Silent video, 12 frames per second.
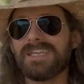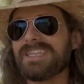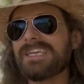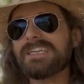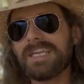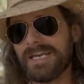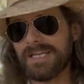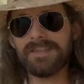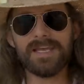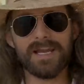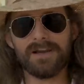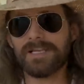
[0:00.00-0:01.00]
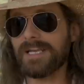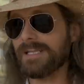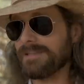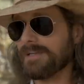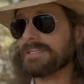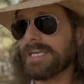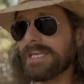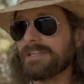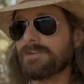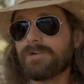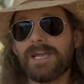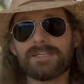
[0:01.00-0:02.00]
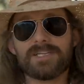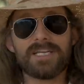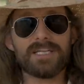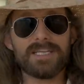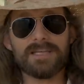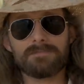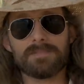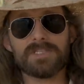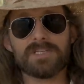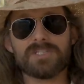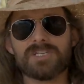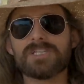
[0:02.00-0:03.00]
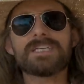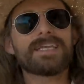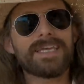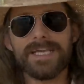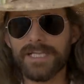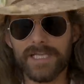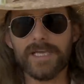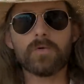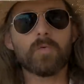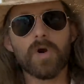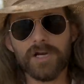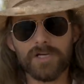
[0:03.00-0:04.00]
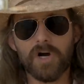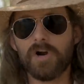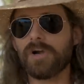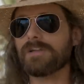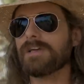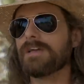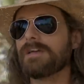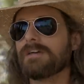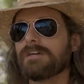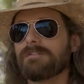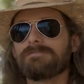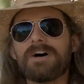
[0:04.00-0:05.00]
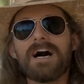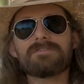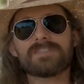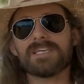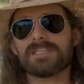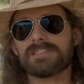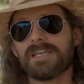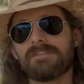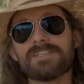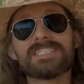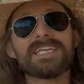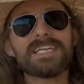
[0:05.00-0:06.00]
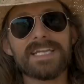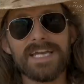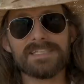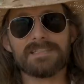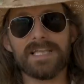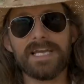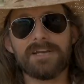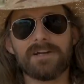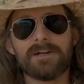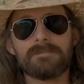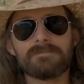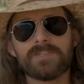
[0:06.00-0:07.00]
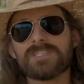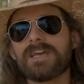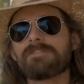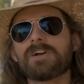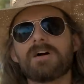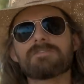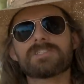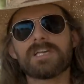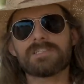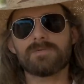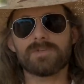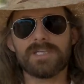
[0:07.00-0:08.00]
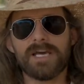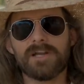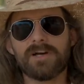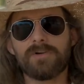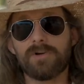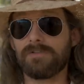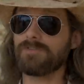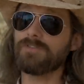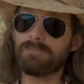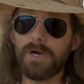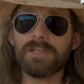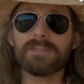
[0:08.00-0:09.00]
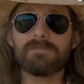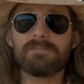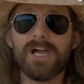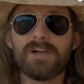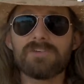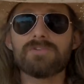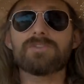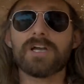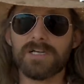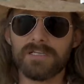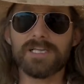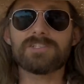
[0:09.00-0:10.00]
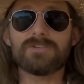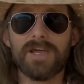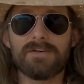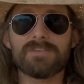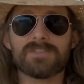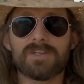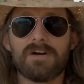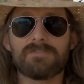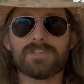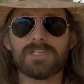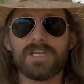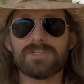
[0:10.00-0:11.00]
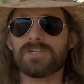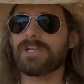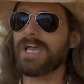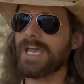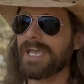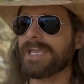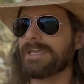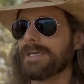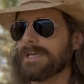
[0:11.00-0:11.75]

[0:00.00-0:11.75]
Then get in there, get in the ranch, get in that position, kill it, work hard. 5, 6, 7, 10 days later, just have a conversation with that owner. If you've brought them value, they're gonna let you have this conversation. Hey,